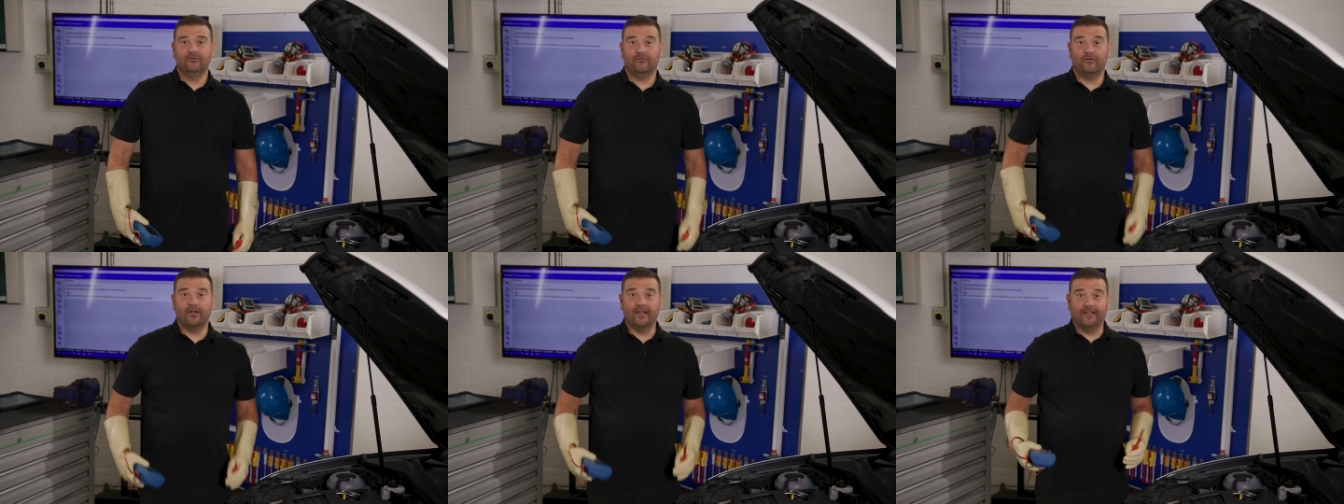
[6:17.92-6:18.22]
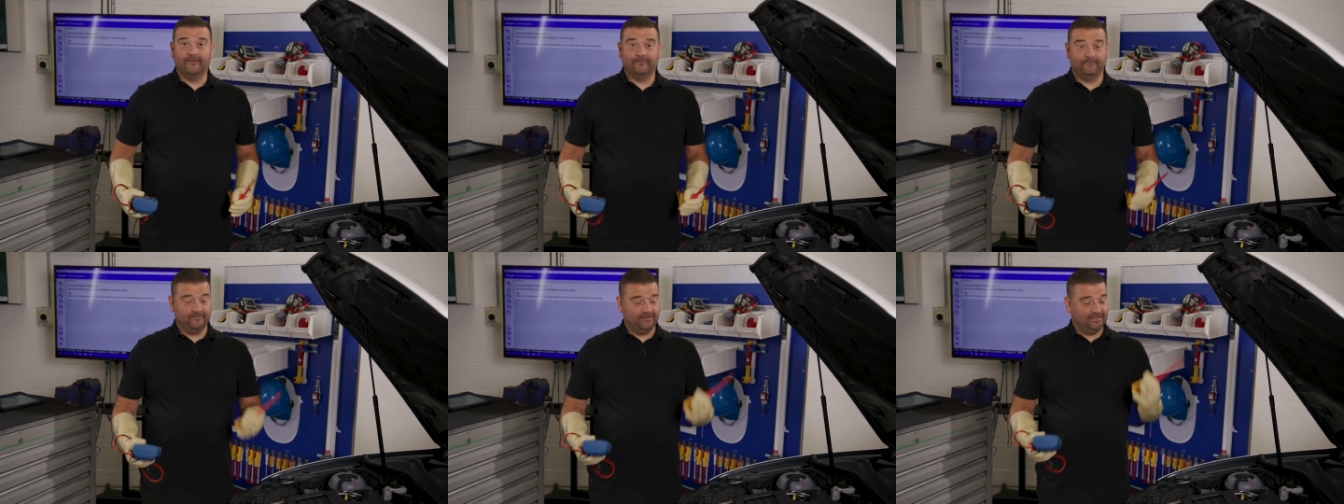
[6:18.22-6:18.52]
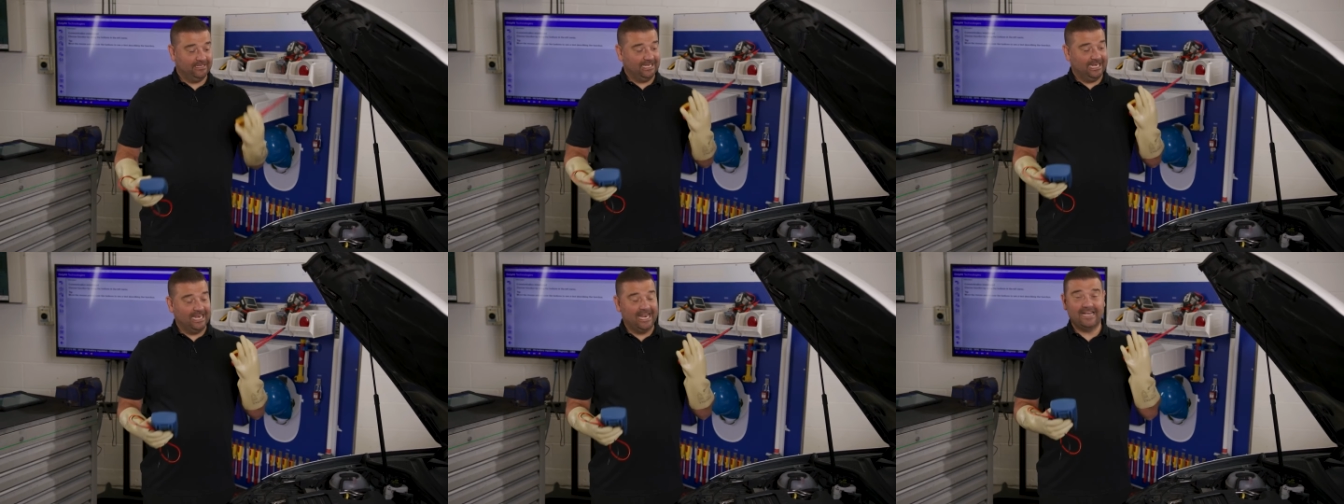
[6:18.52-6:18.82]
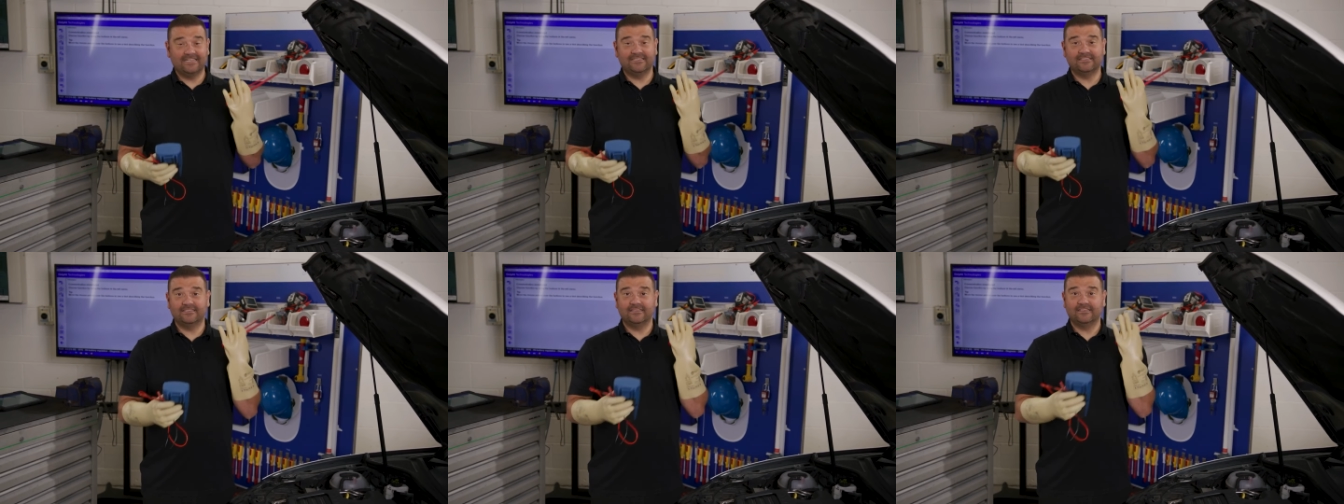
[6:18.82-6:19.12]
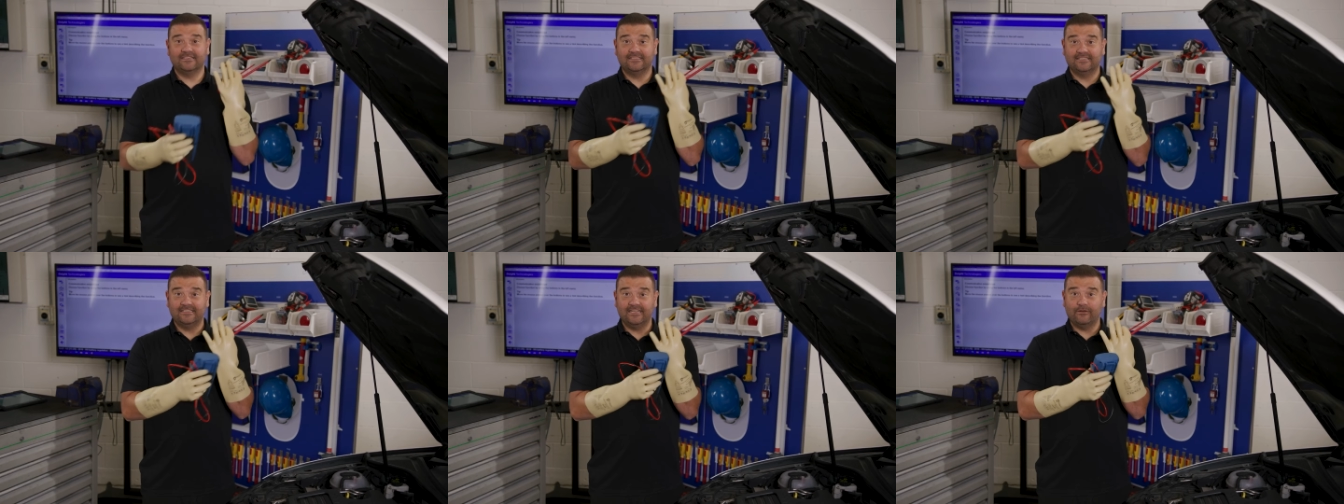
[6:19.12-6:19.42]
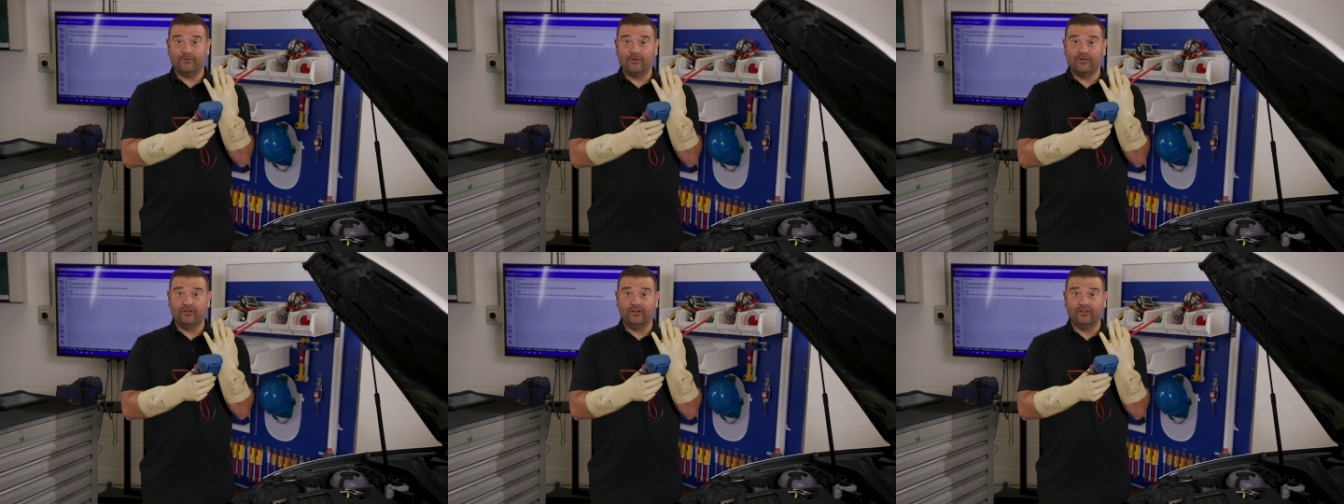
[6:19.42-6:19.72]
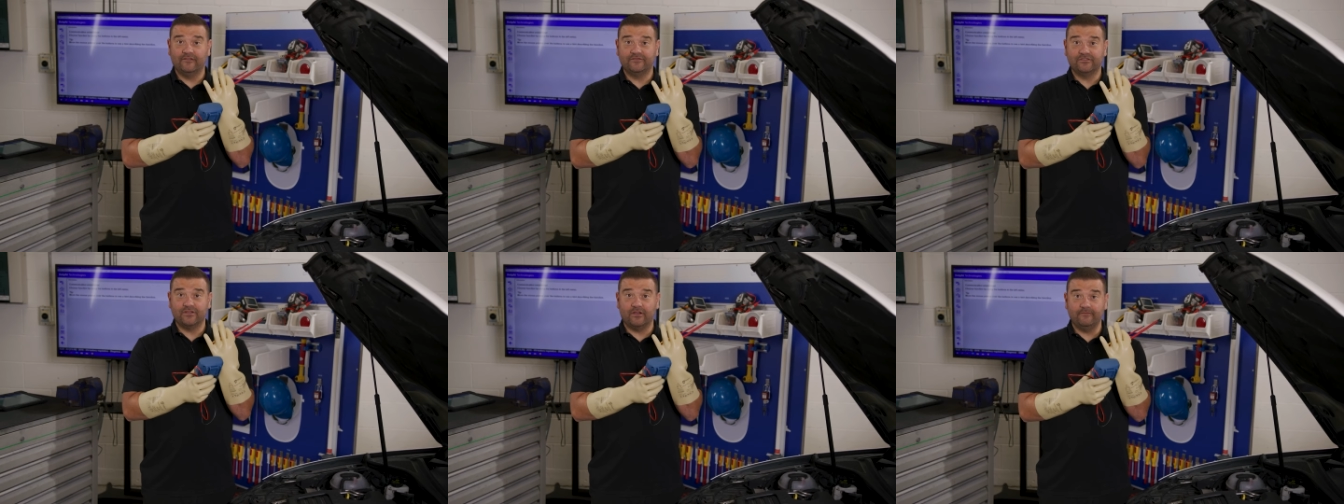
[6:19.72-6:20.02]
Right, class 0
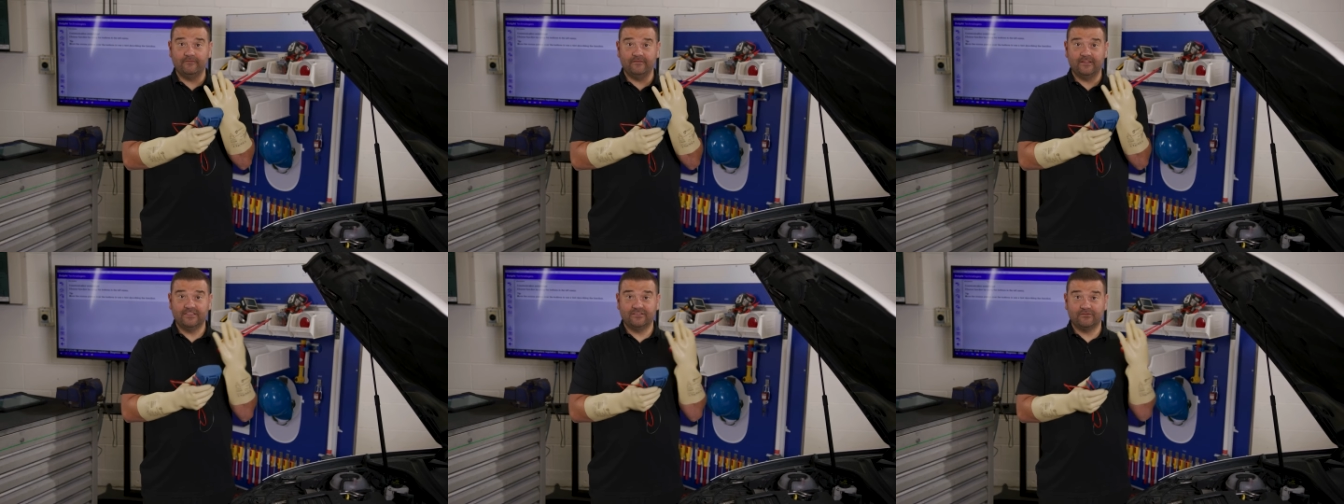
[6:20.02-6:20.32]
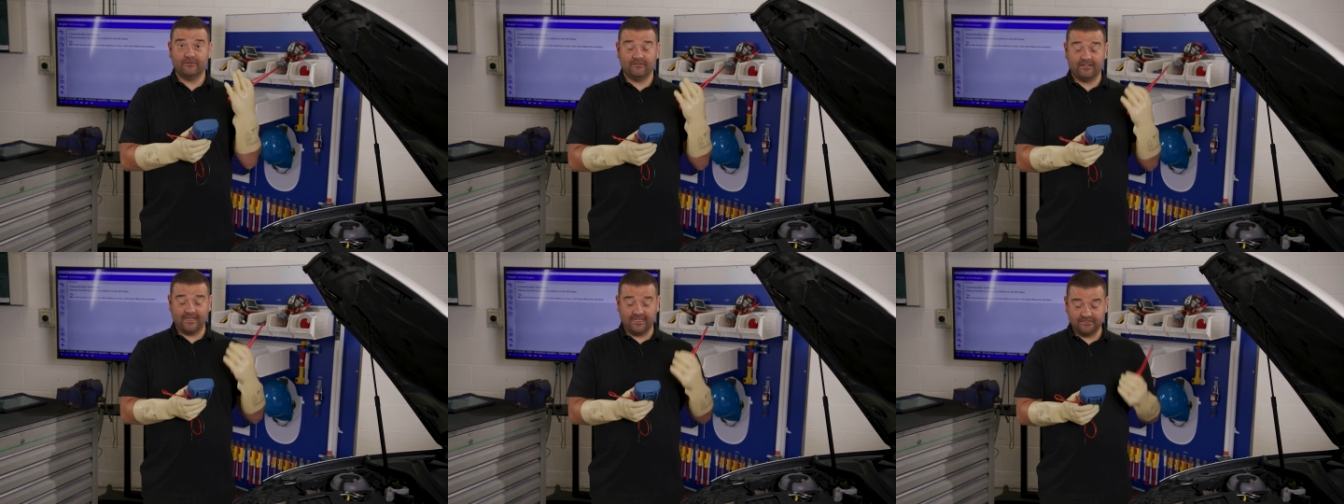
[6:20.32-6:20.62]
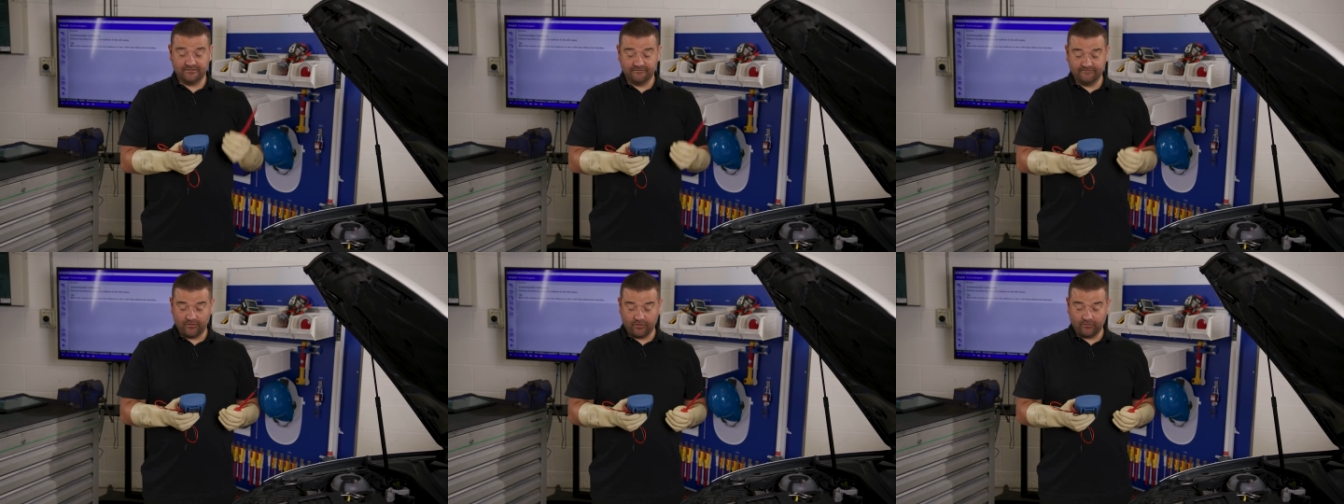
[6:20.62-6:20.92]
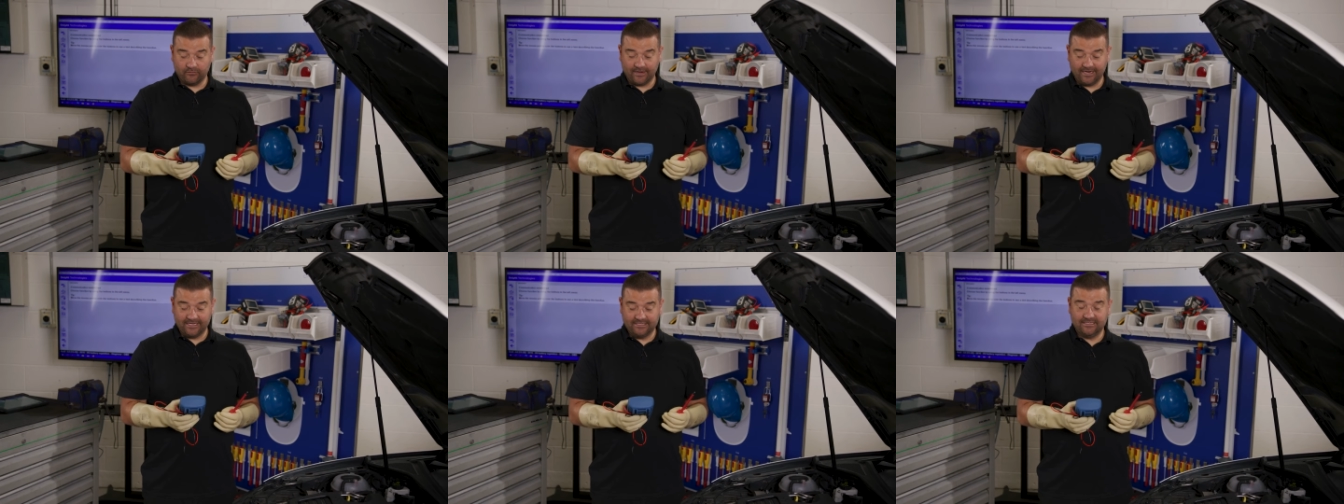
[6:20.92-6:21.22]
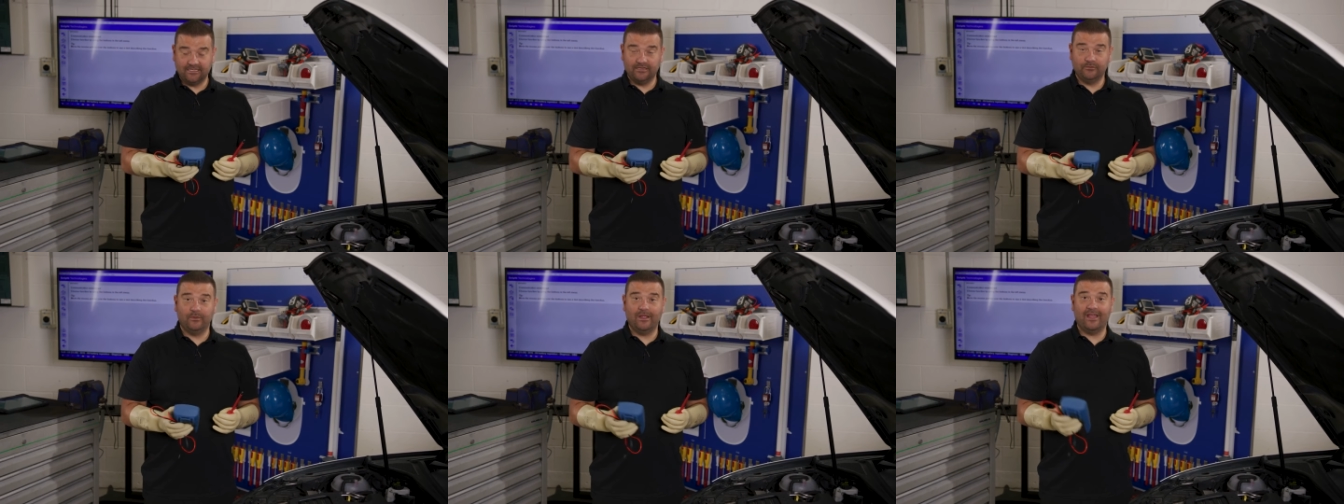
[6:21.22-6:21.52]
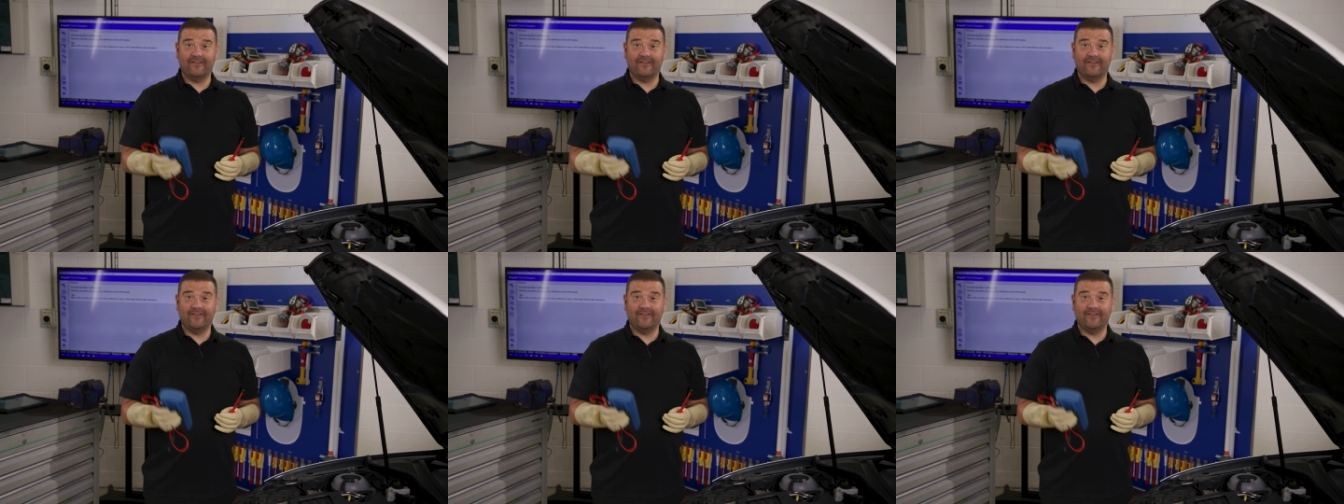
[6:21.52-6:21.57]
gloves on, these are 1000 volt rated.